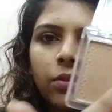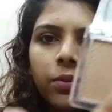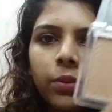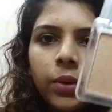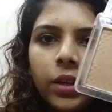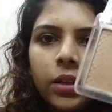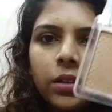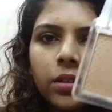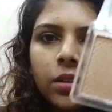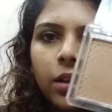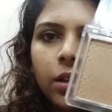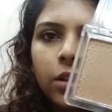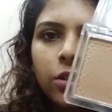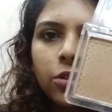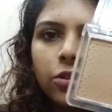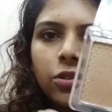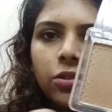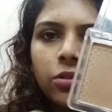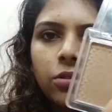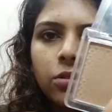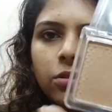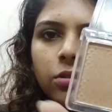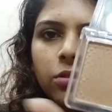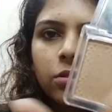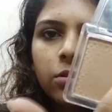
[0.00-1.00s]
Wait, I'll
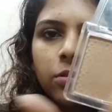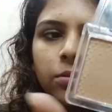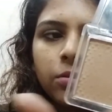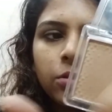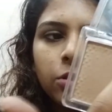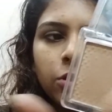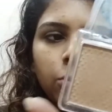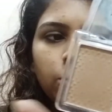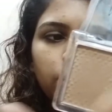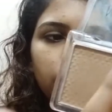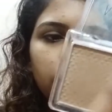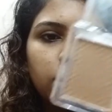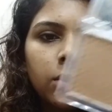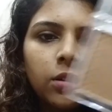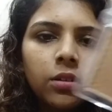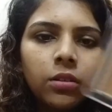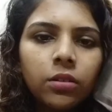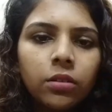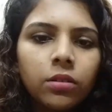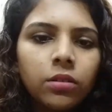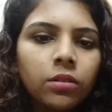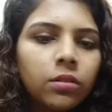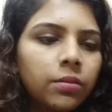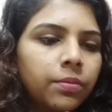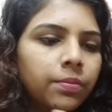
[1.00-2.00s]
just do
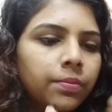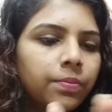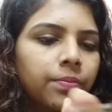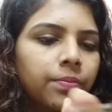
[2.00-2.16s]
another.